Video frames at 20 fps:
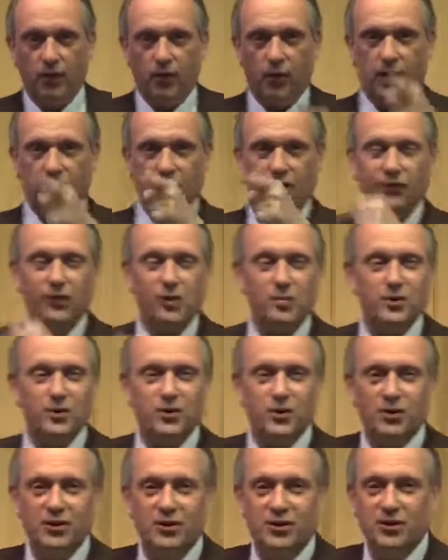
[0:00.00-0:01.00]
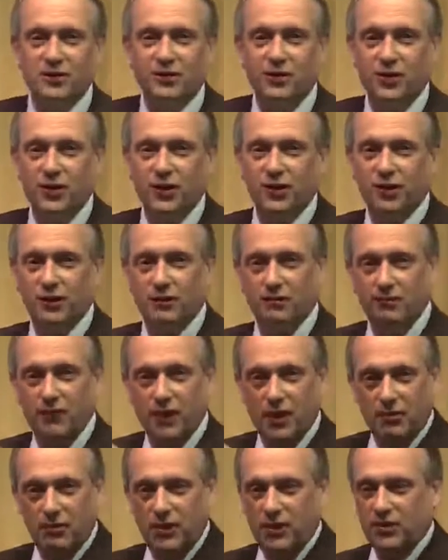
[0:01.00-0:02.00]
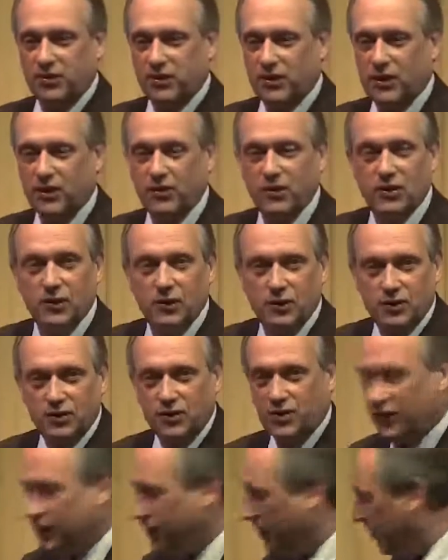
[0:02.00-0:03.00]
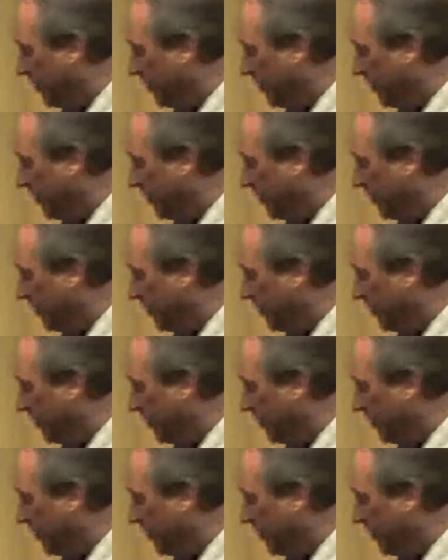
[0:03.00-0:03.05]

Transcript: While I give opportunity for the Minister Councillor to sit